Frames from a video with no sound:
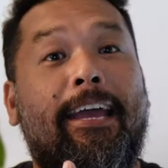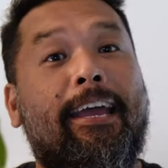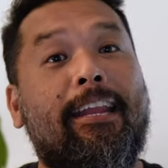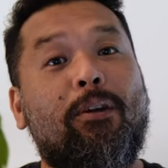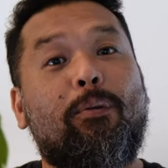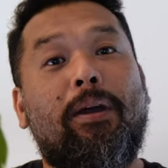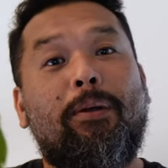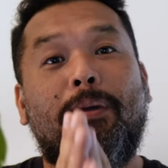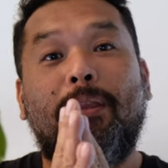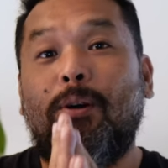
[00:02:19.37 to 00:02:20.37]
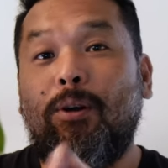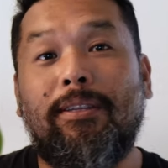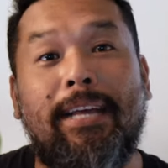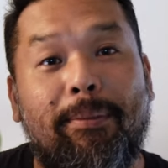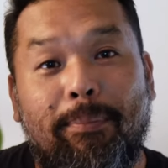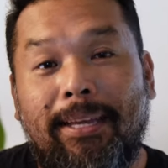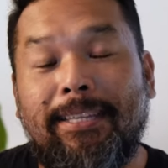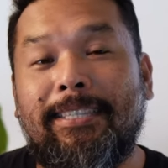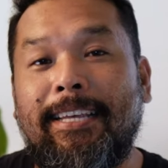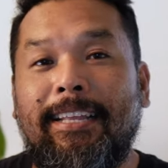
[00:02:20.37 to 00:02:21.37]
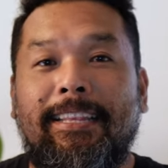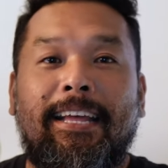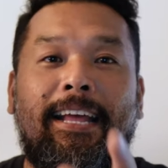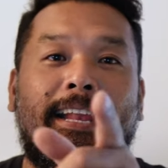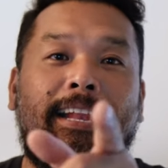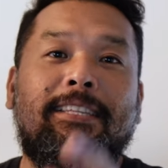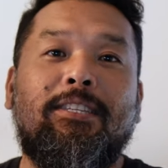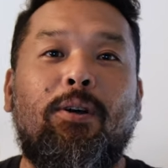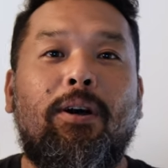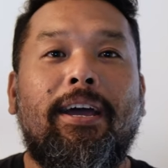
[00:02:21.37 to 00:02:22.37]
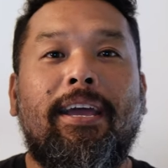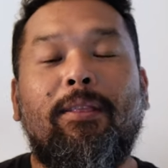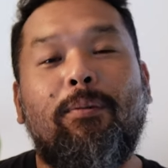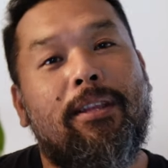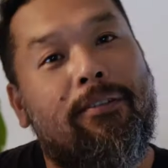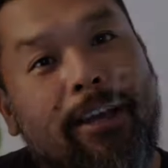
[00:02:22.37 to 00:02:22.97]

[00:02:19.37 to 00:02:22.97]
Anyway, with all that being said, let's go ahead with the